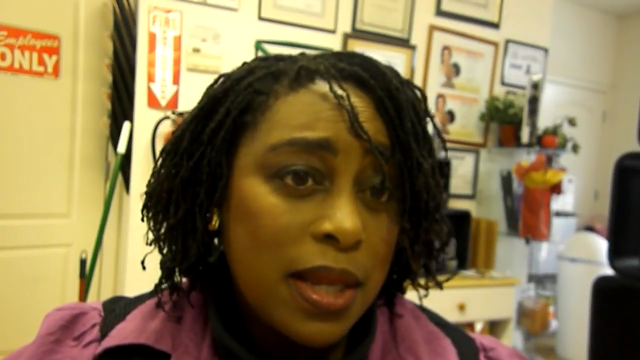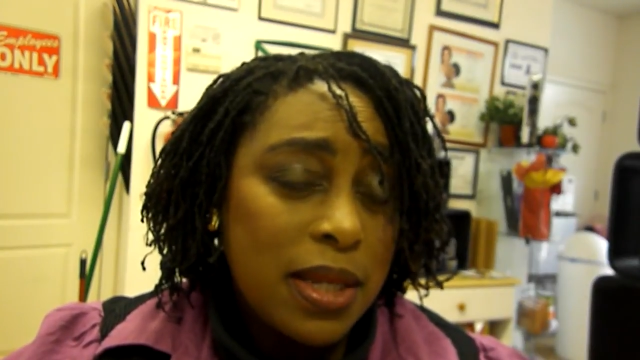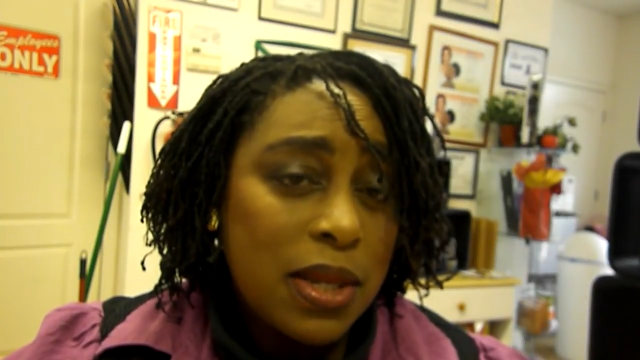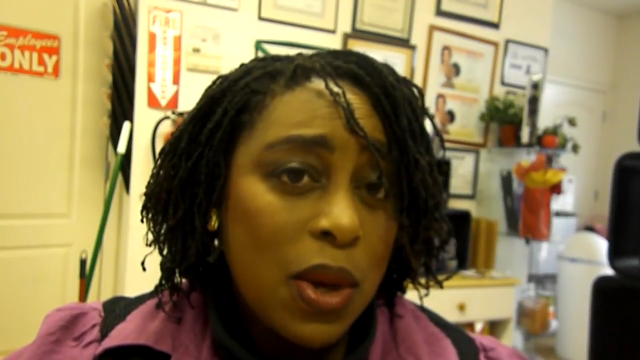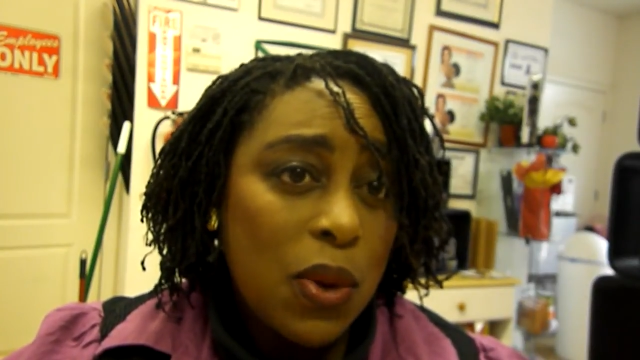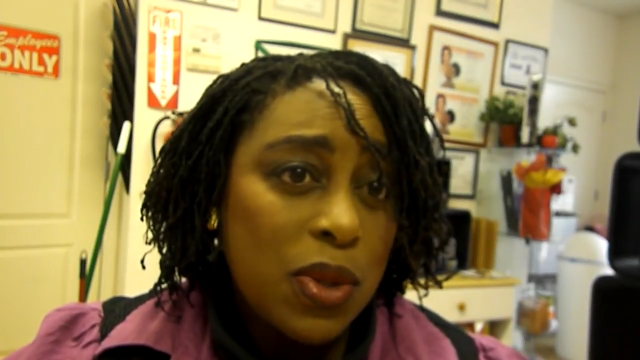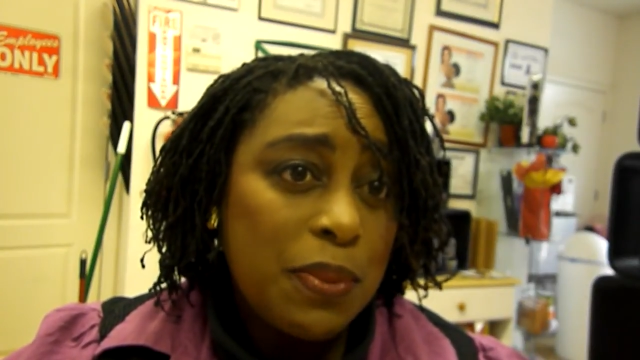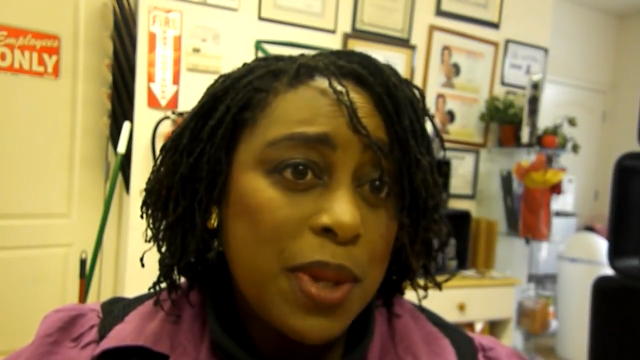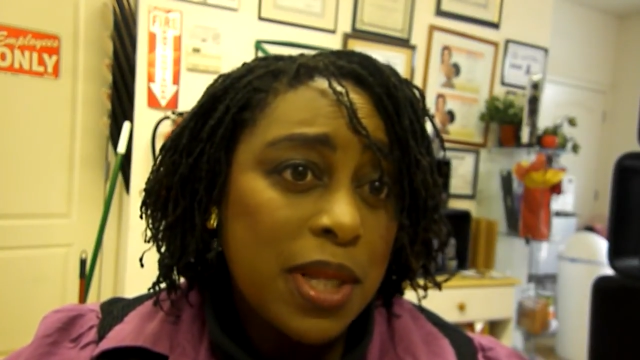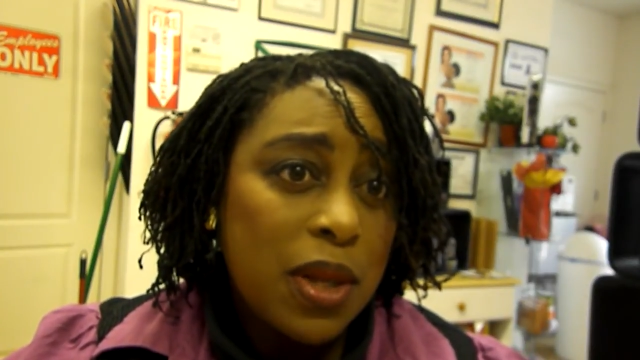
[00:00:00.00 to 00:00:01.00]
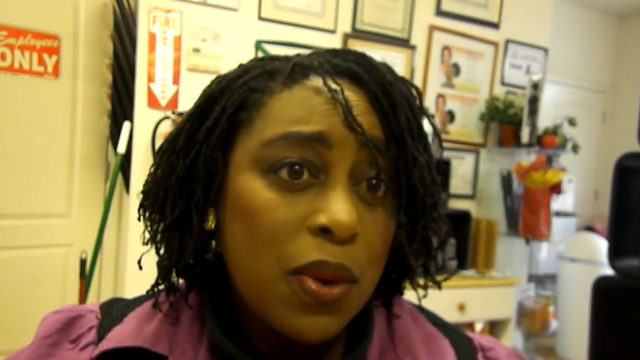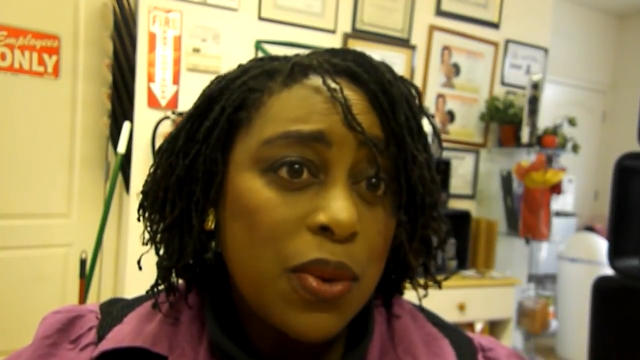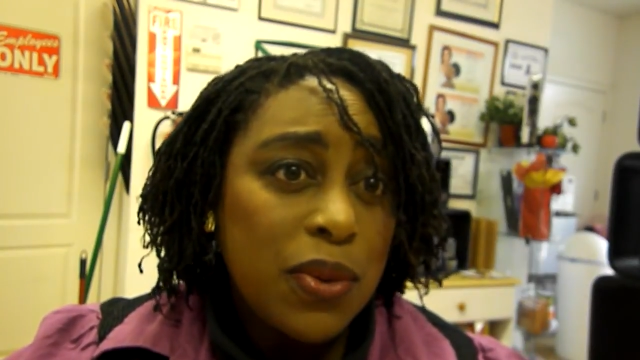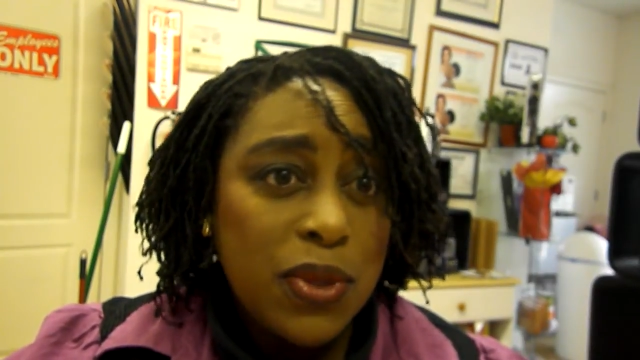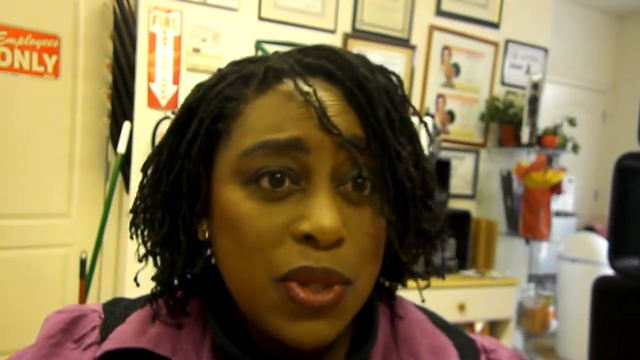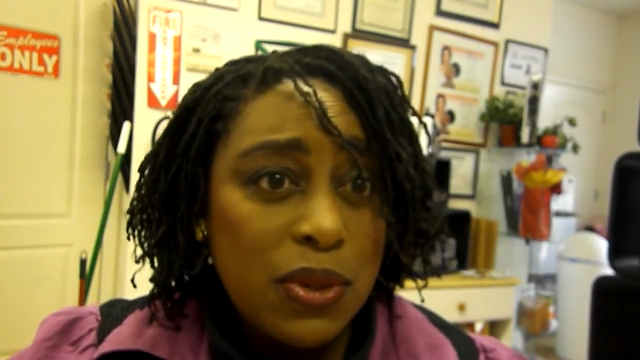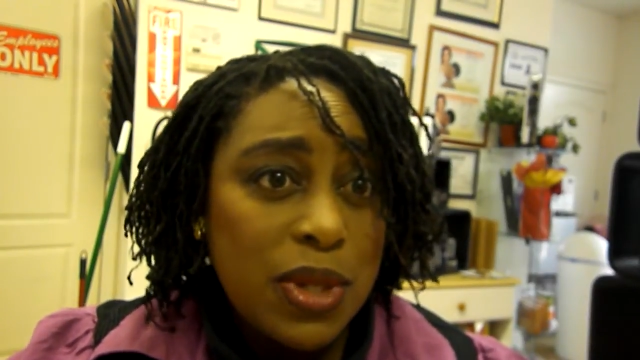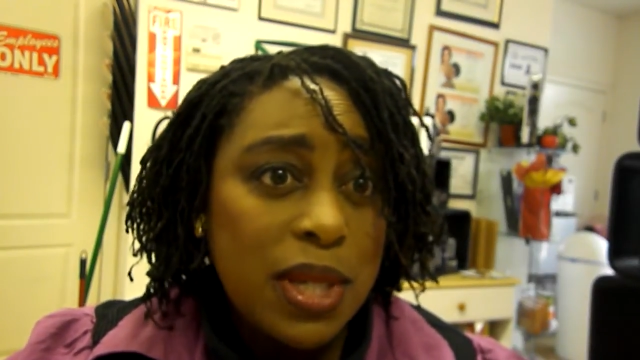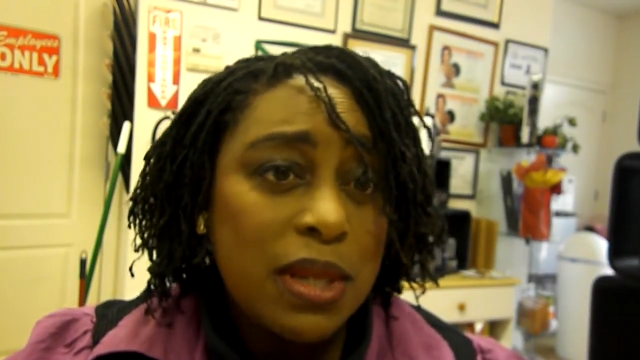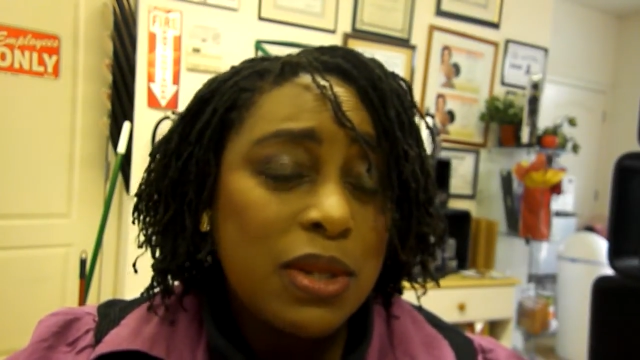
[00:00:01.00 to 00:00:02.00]
So depending on who's
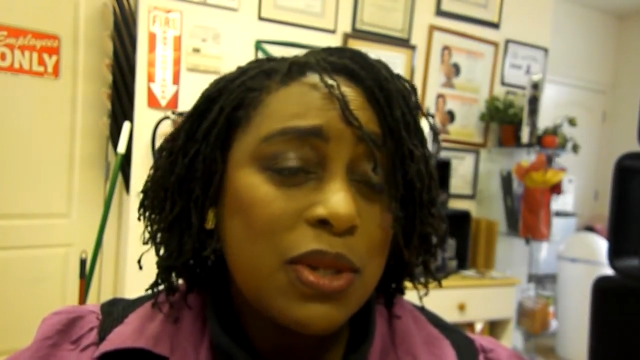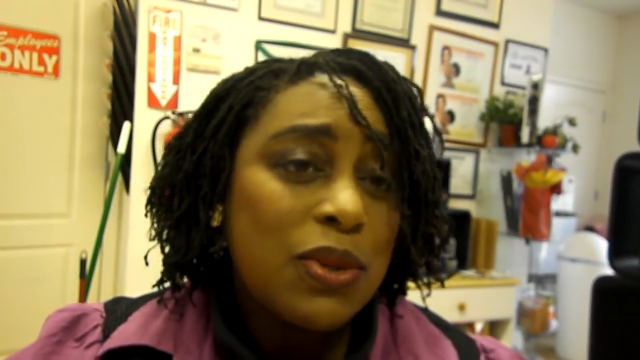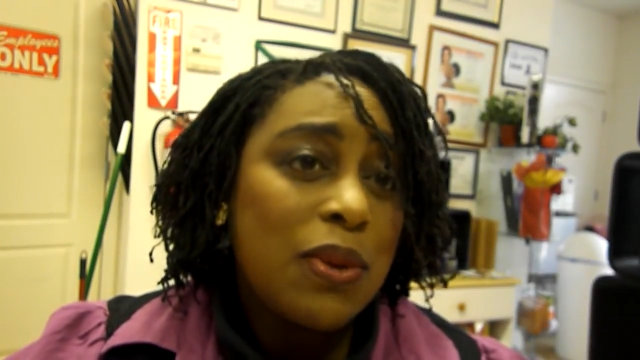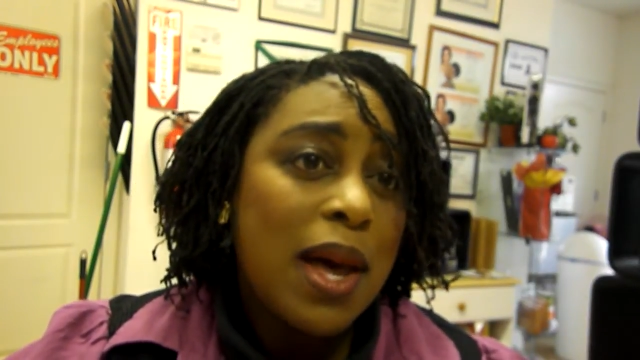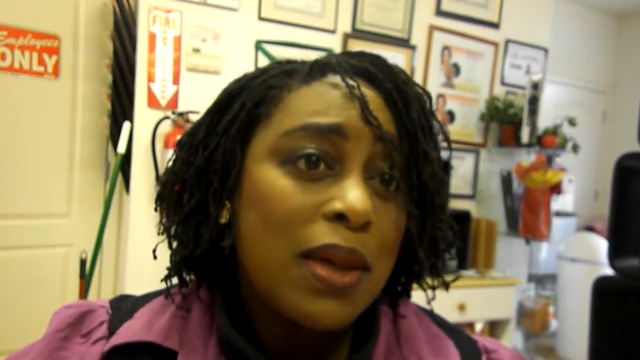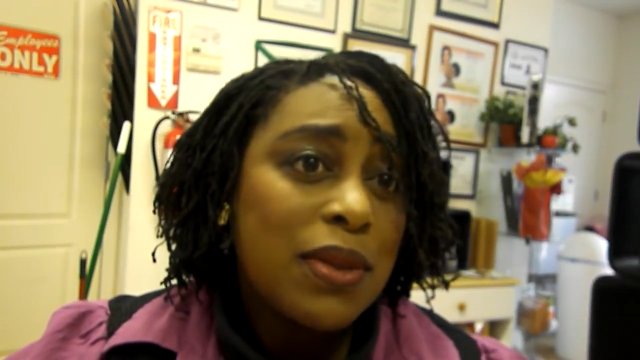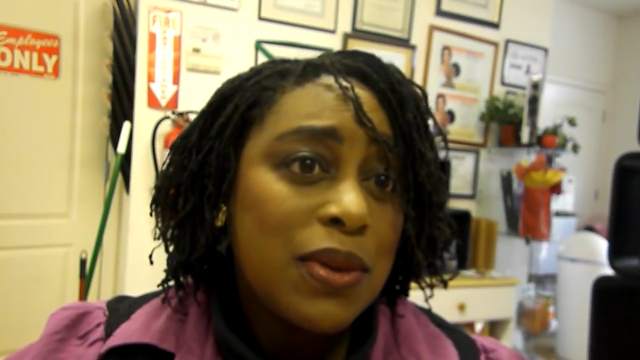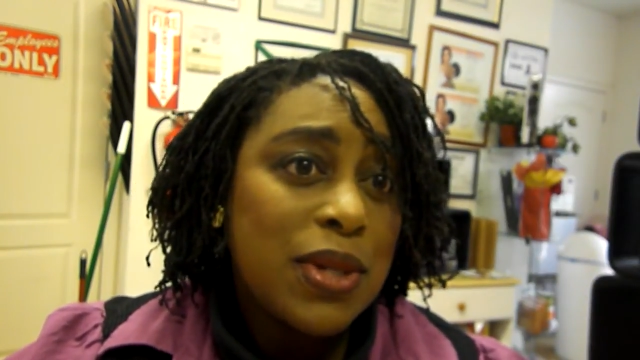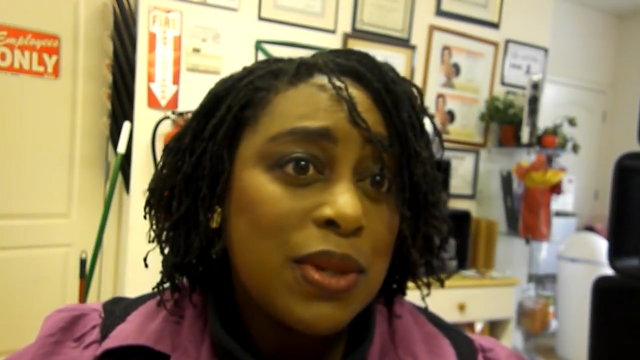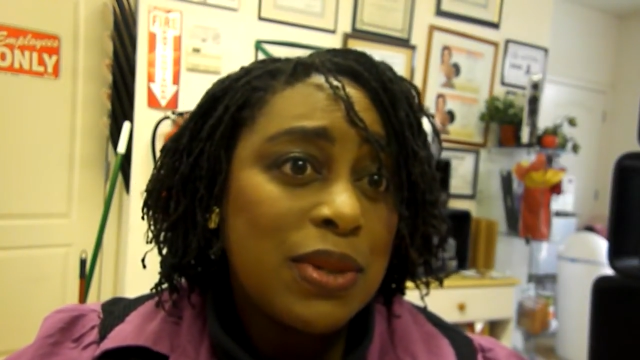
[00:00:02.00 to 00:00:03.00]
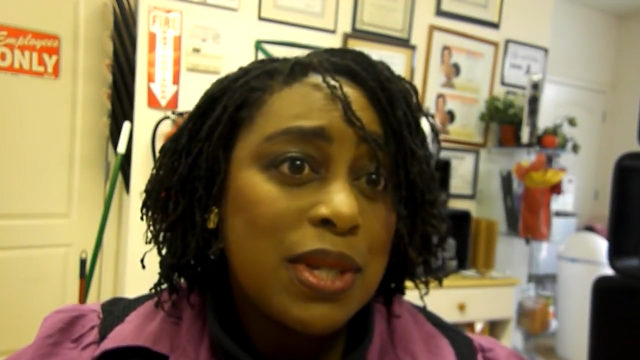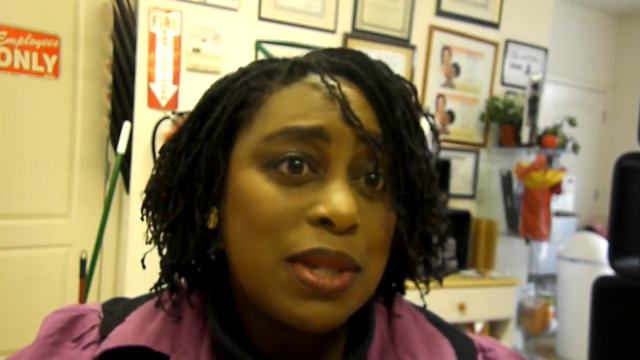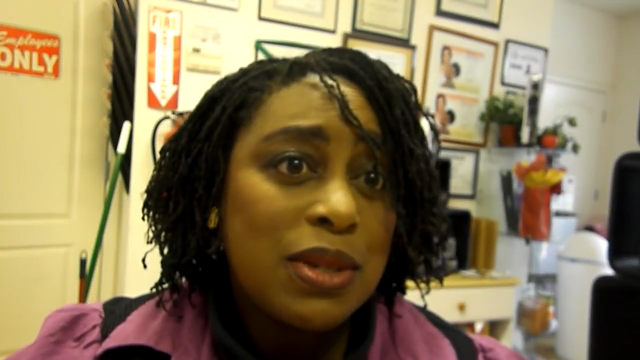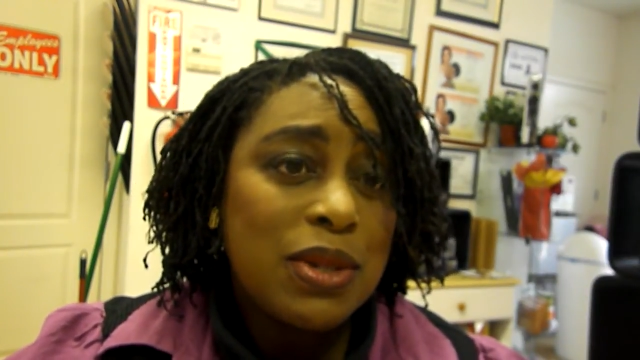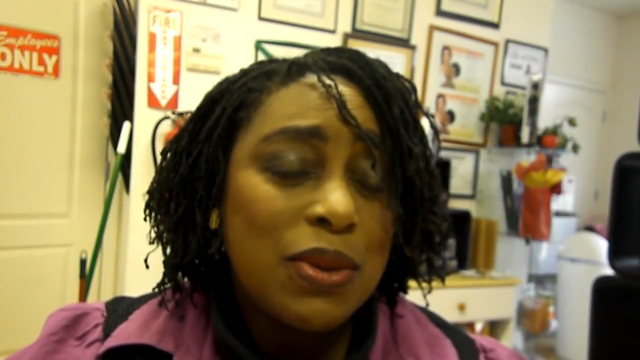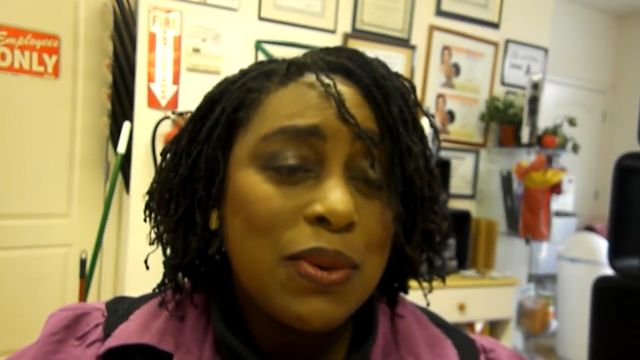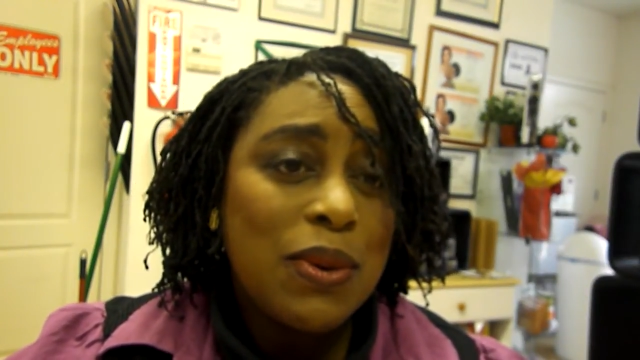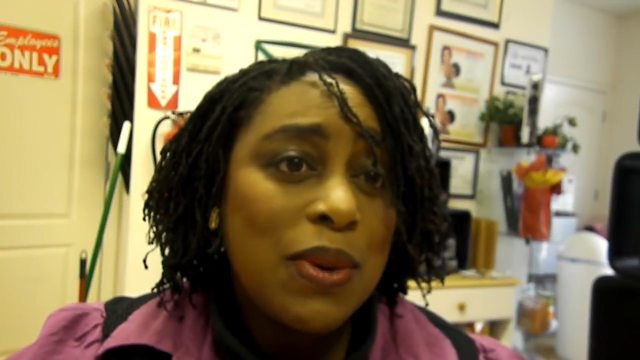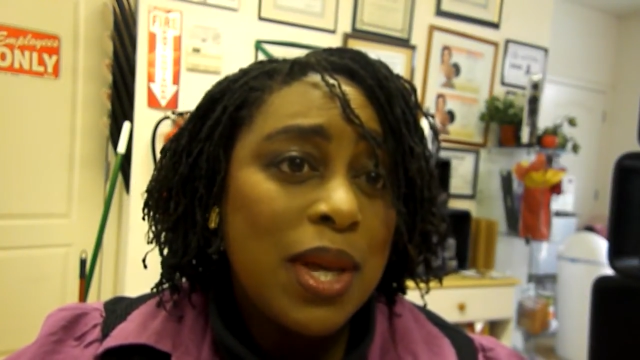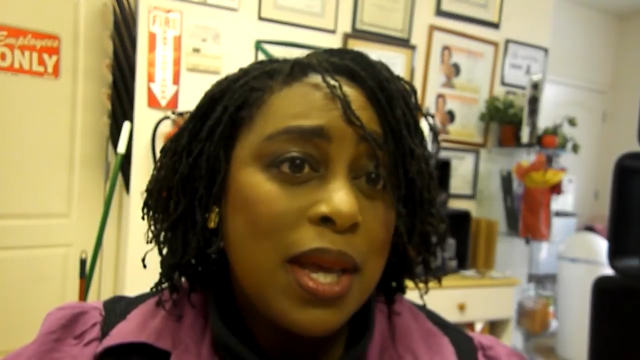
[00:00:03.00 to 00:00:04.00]
using the tool, how they're using the
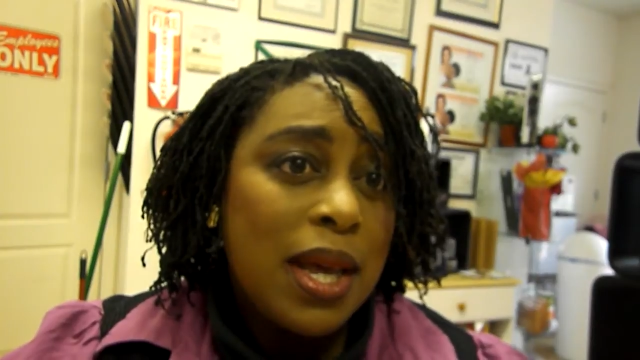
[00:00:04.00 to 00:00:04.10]
tool,